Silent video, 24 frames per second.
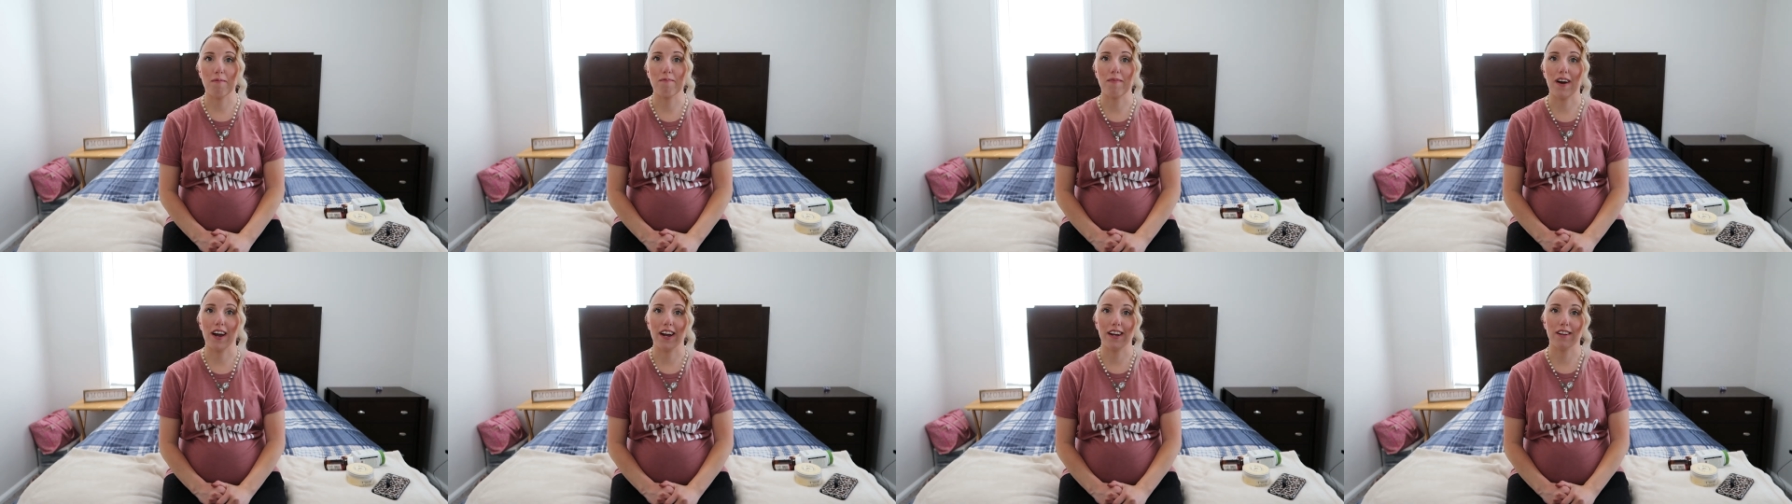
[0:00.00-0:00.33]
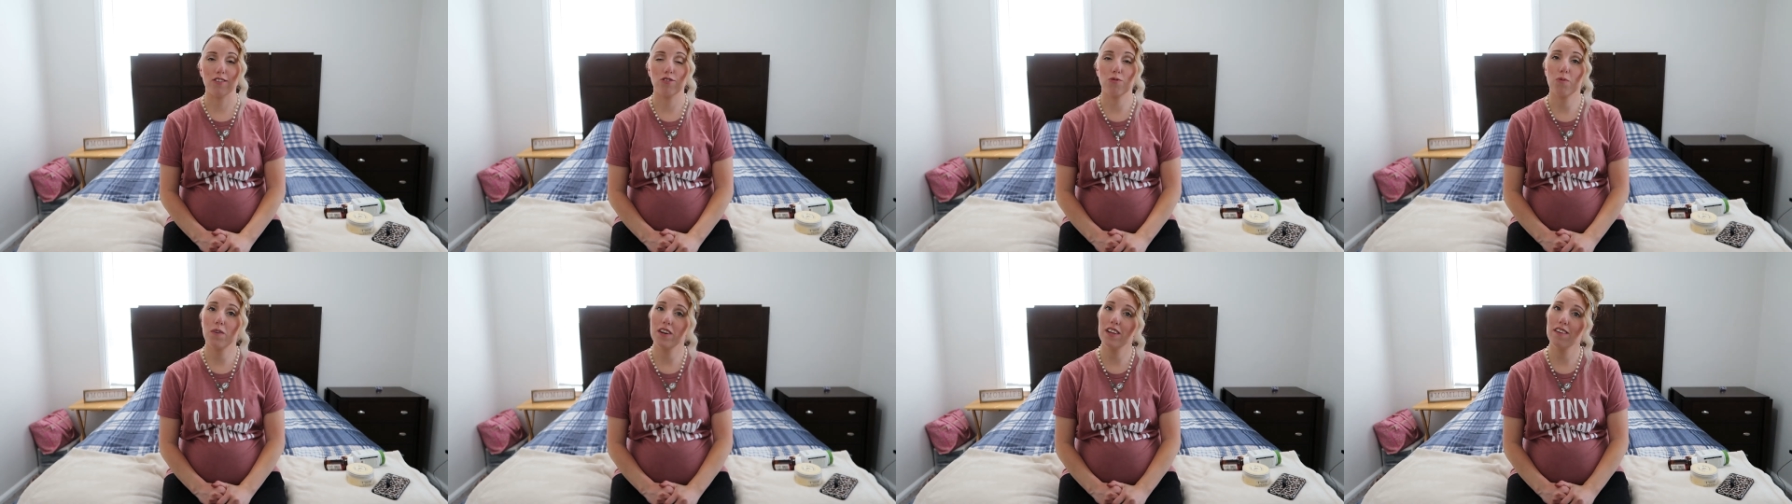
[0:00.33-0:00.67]
my
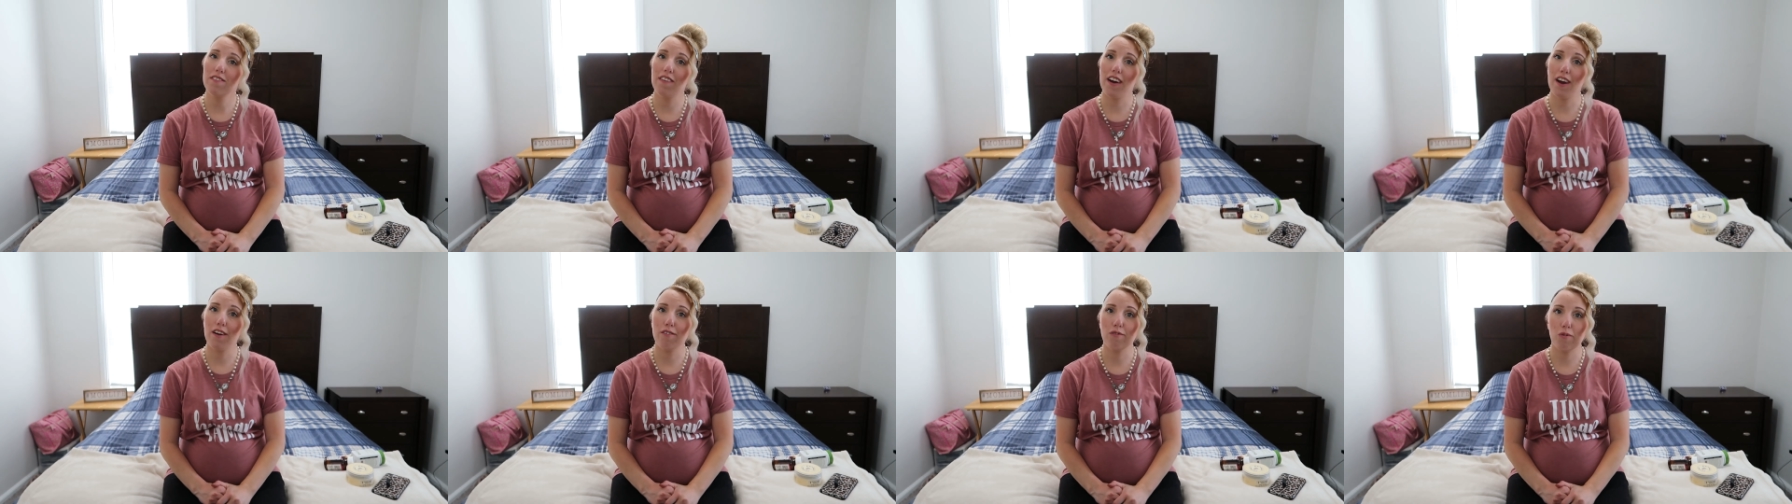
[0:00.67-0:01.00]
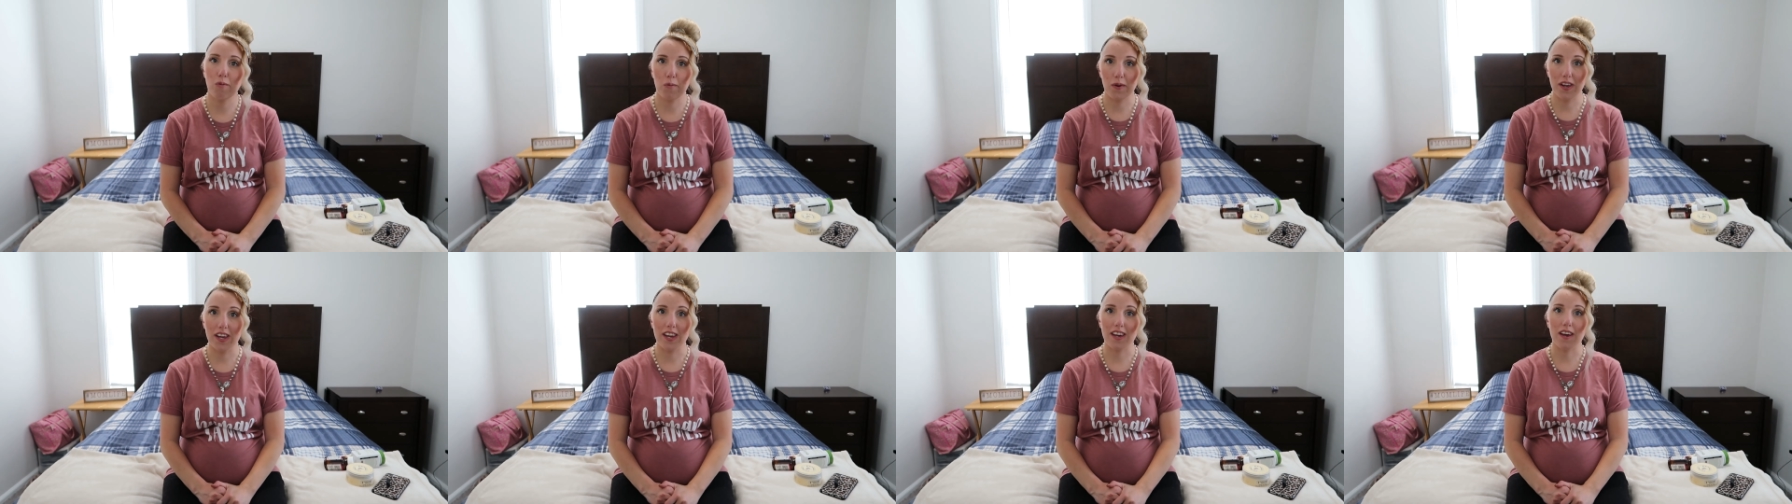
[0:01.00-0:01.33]
twenty-five
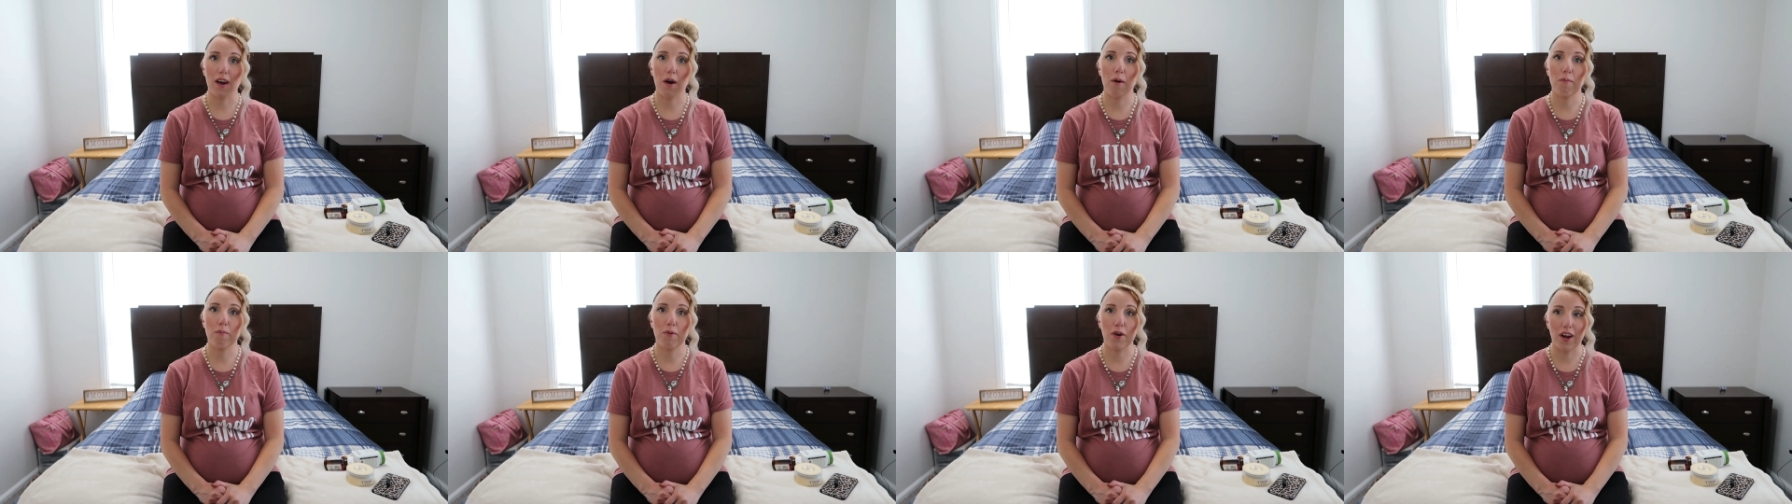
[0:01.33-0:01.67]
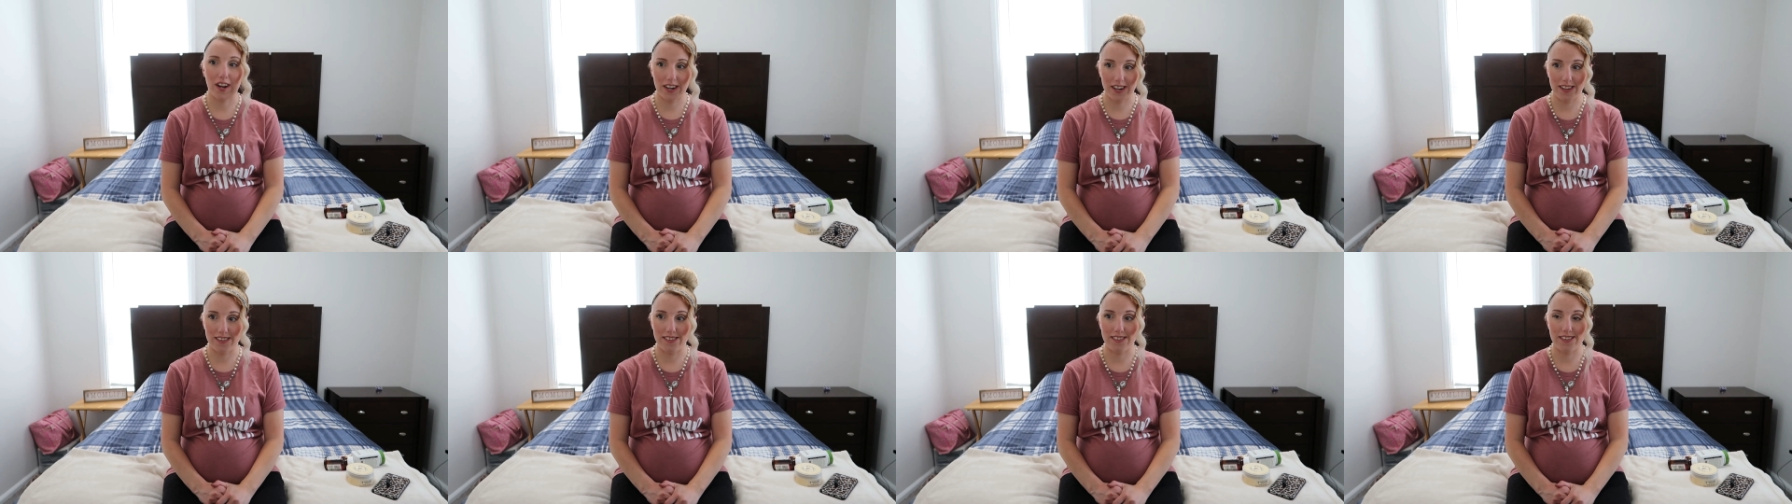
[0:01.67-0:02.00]
week
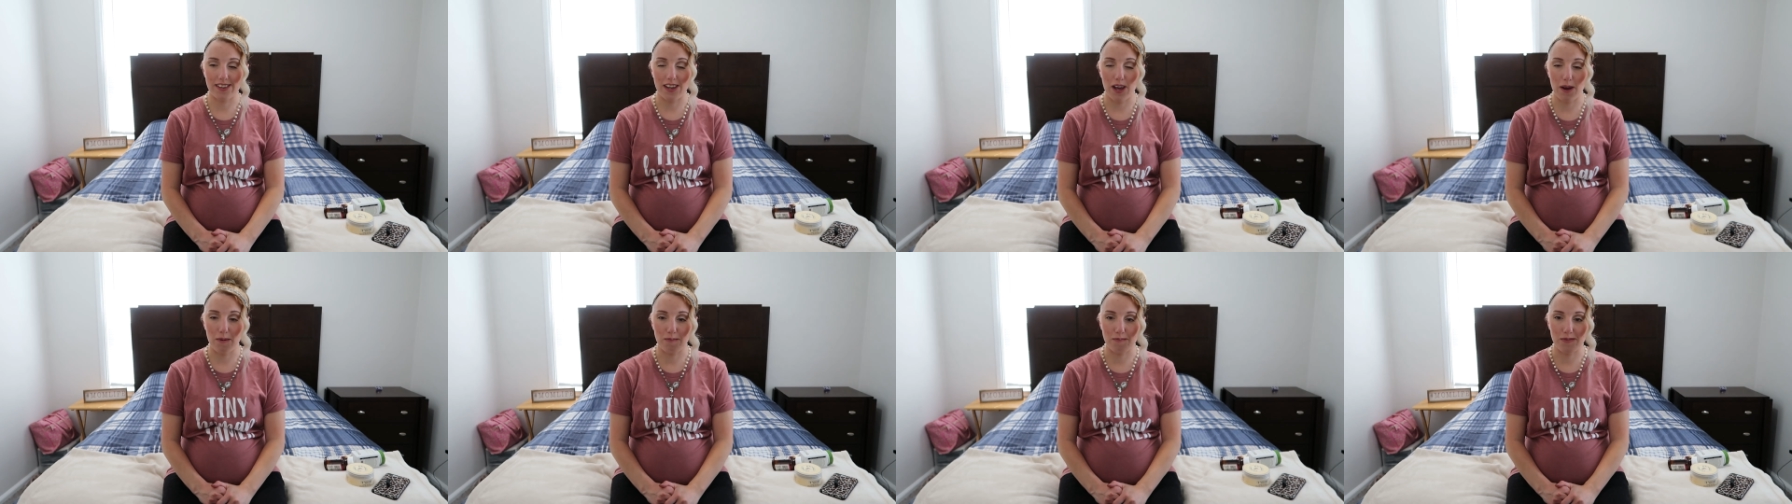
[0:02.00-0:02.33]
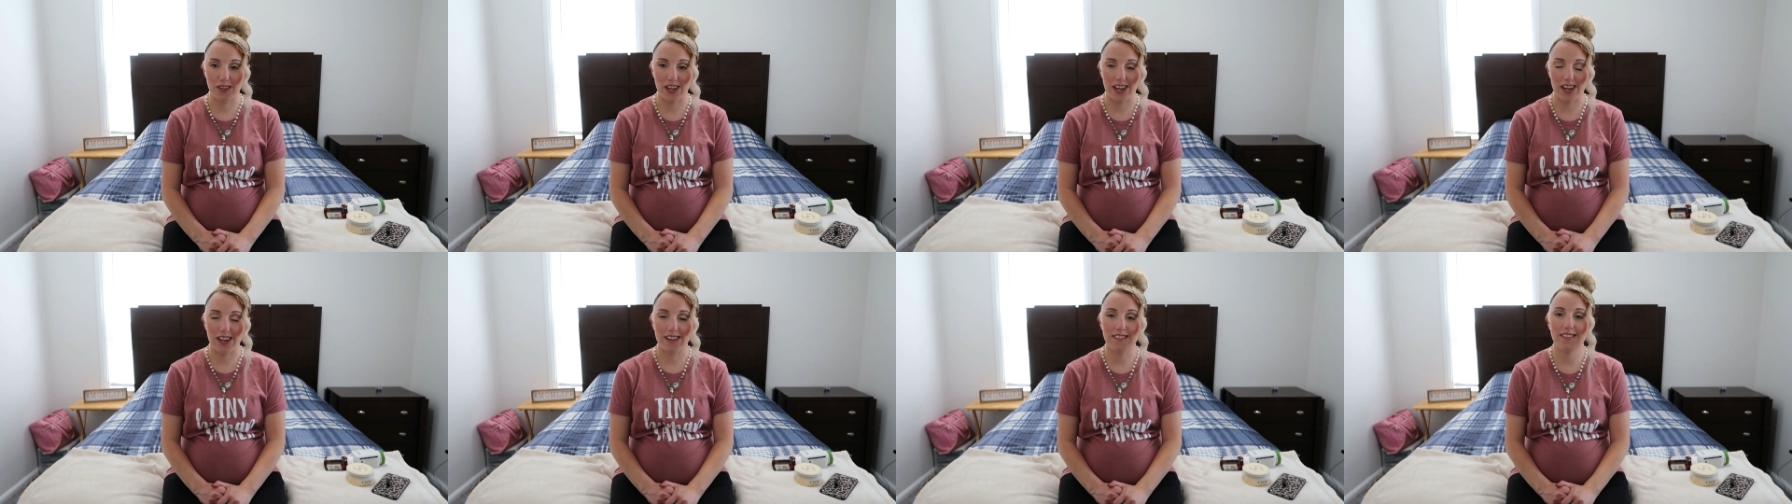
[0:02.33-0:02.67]
pregnancy
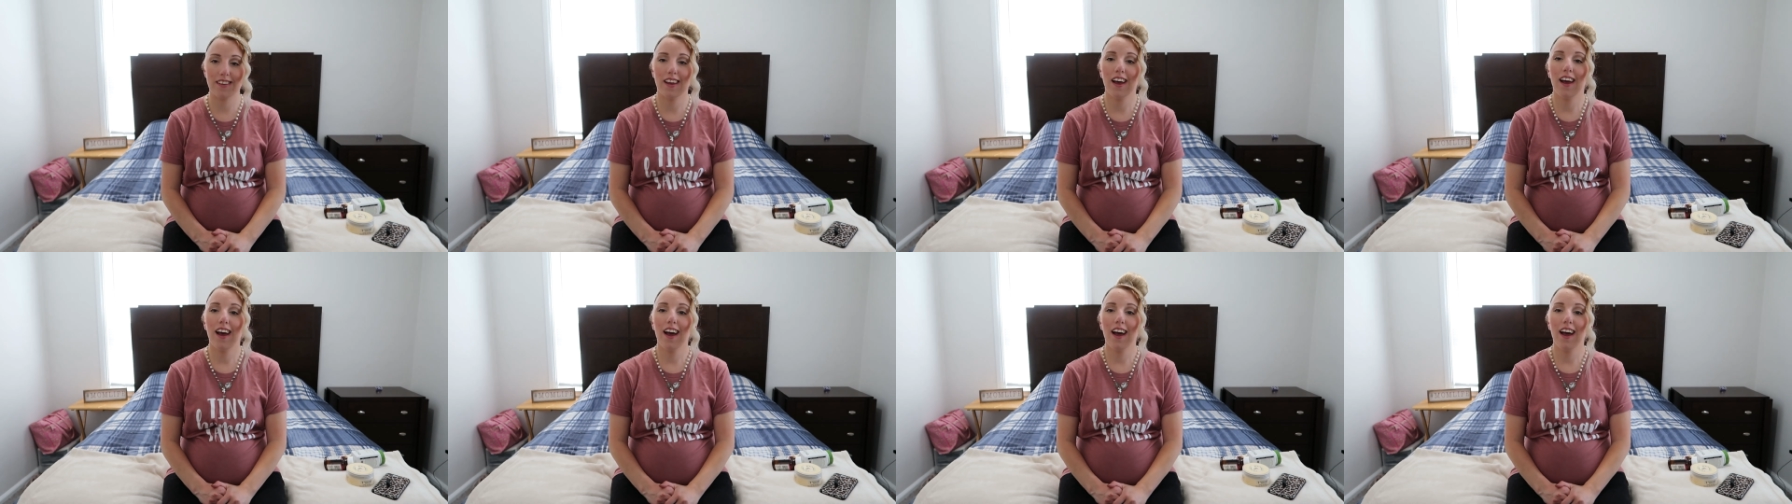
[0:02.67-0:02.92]
update.